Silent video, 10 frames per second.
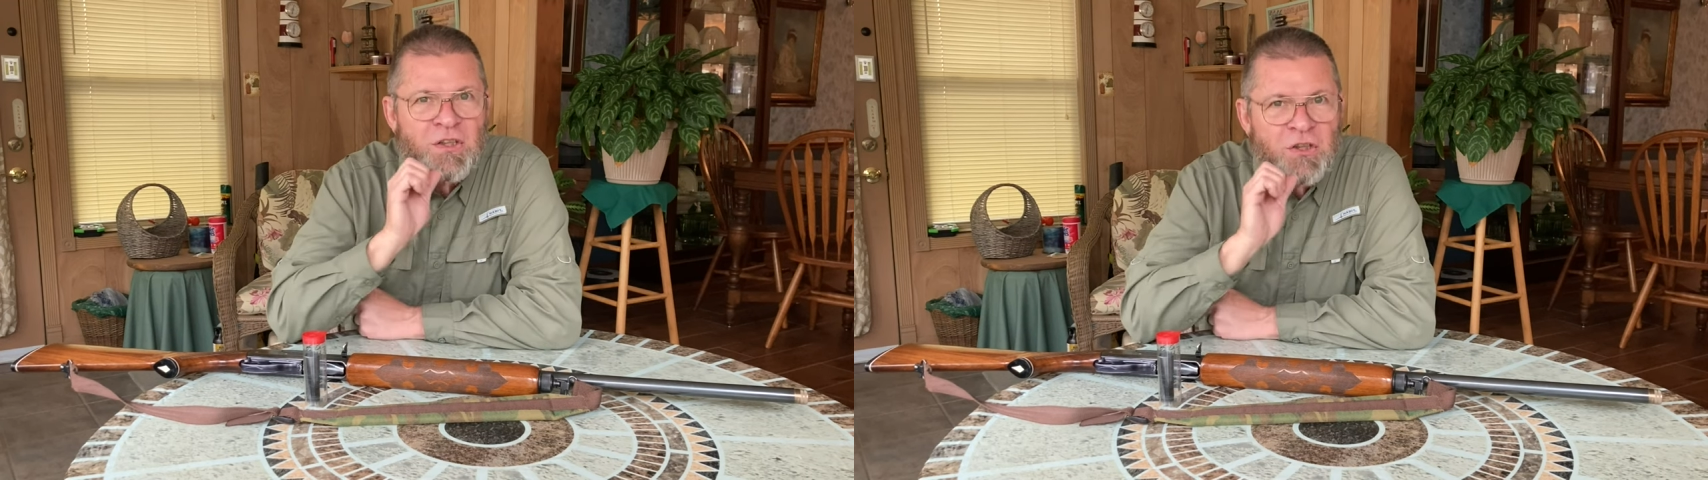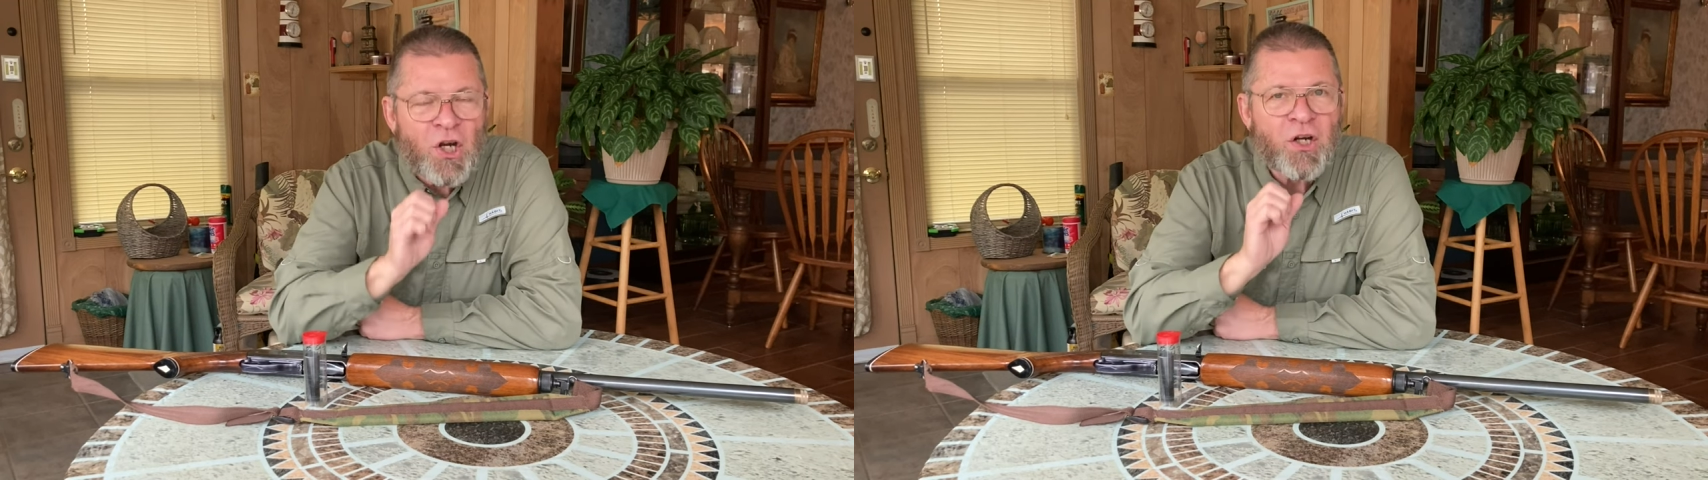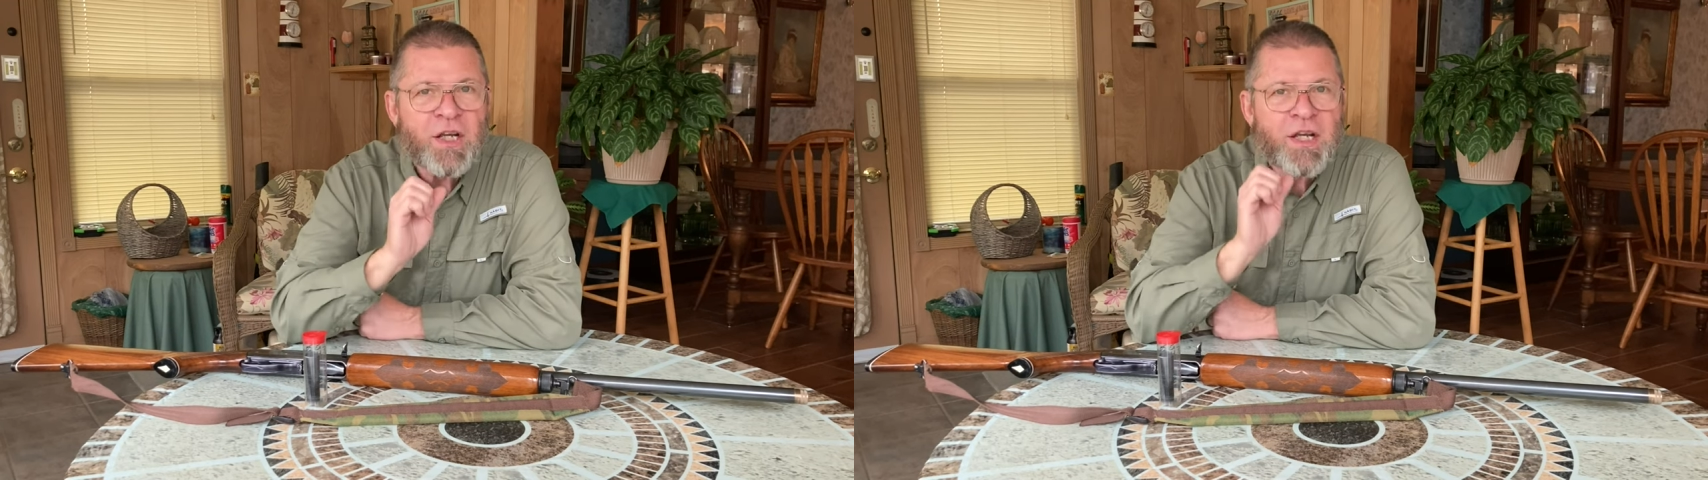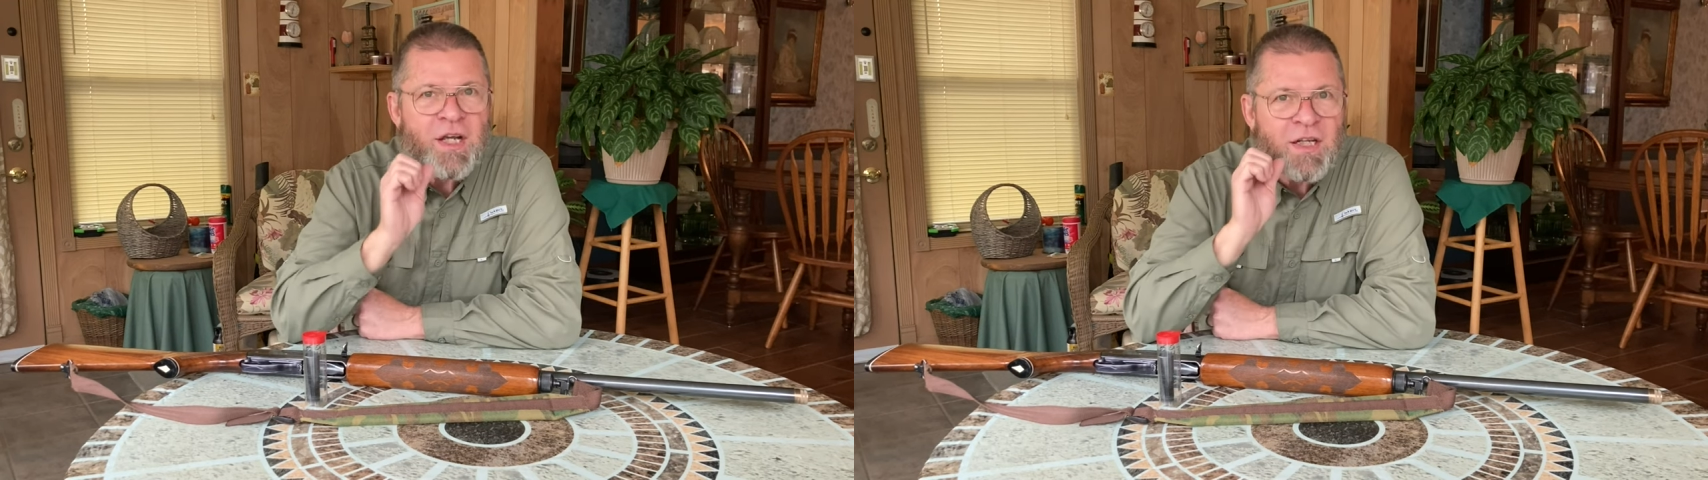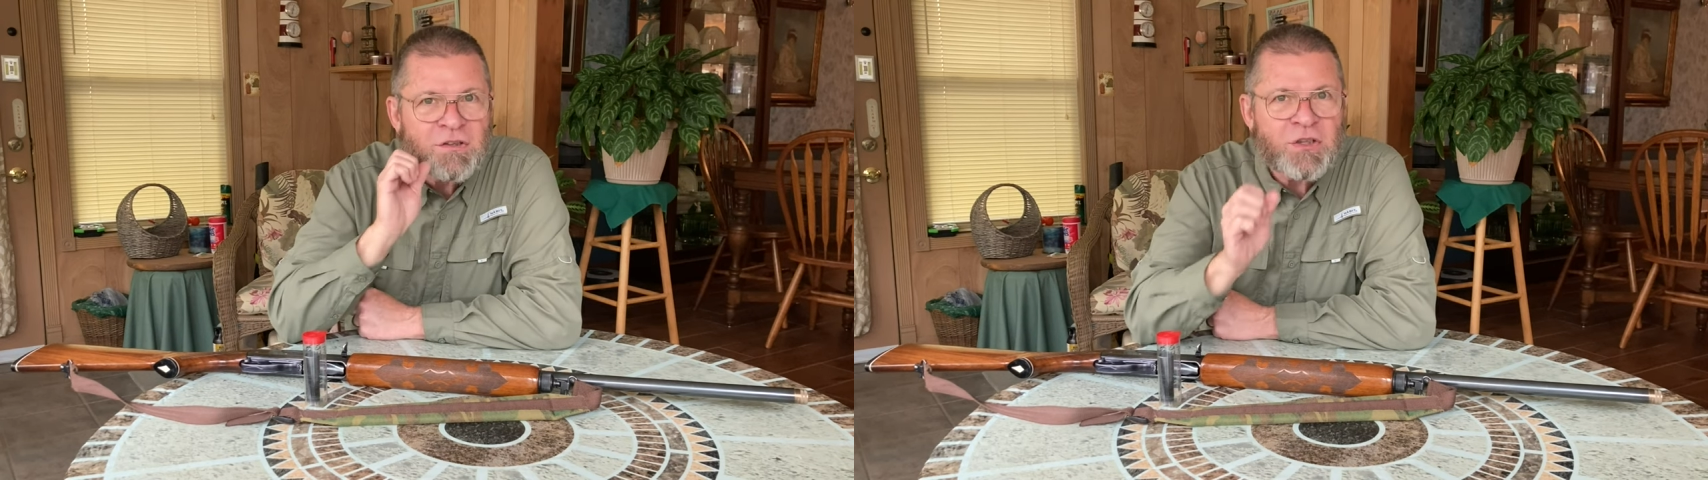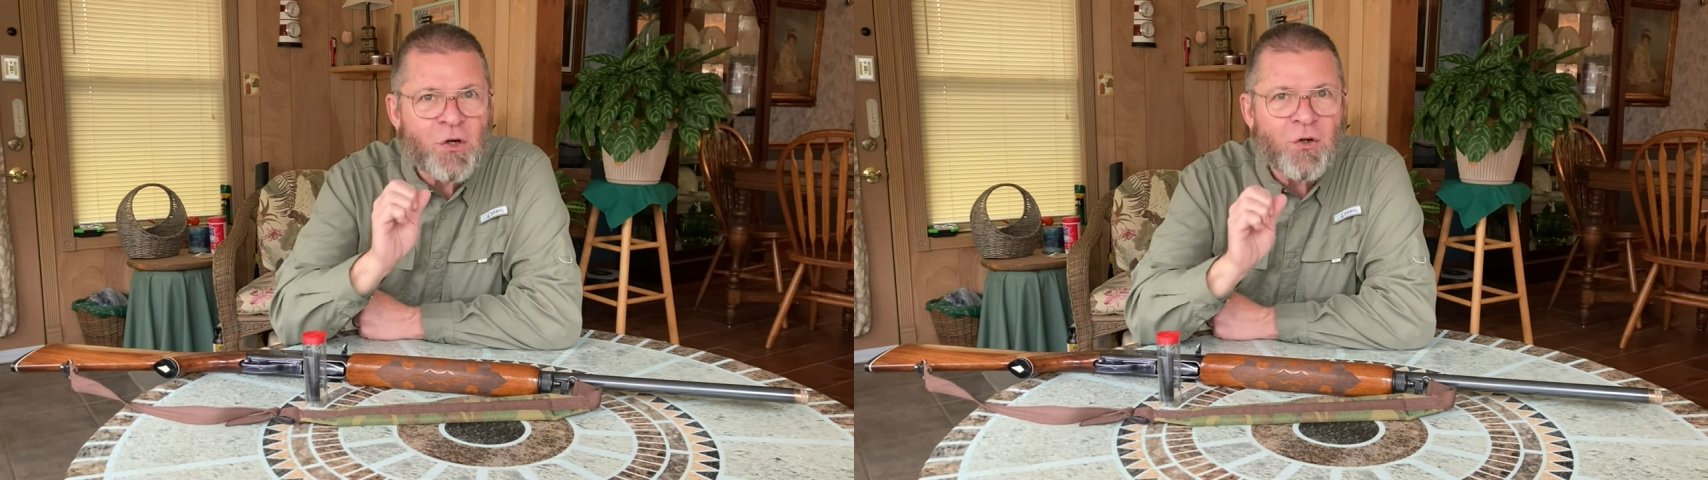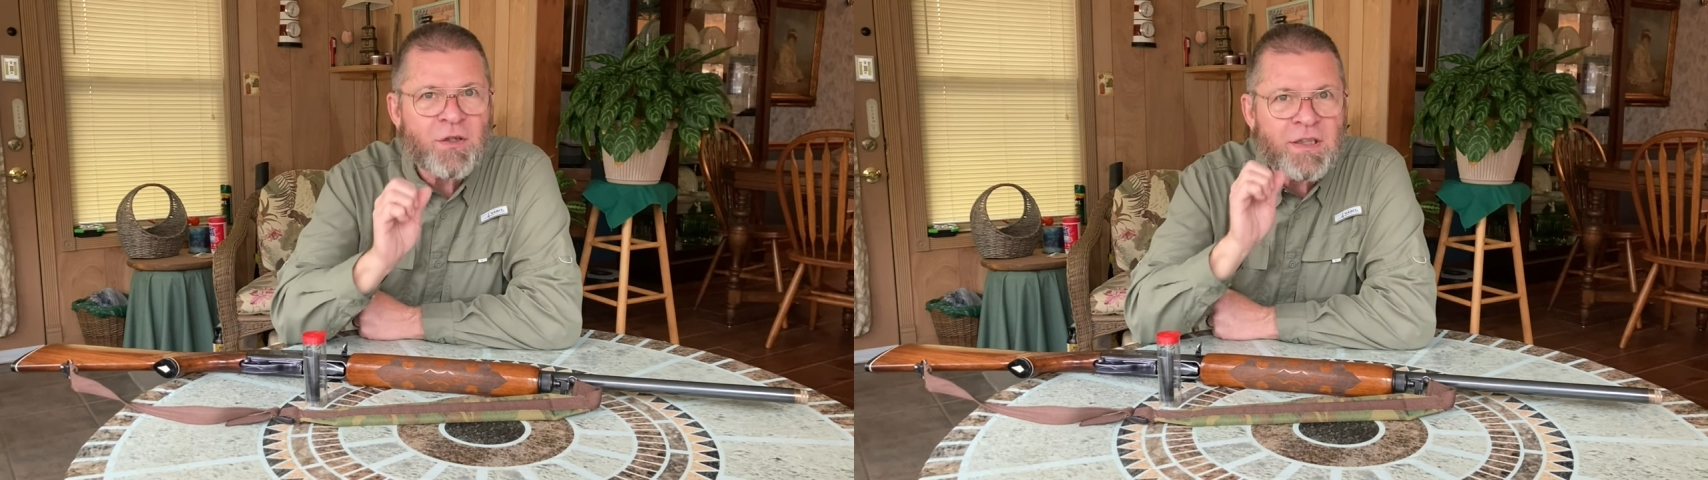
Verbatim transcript: turkey choke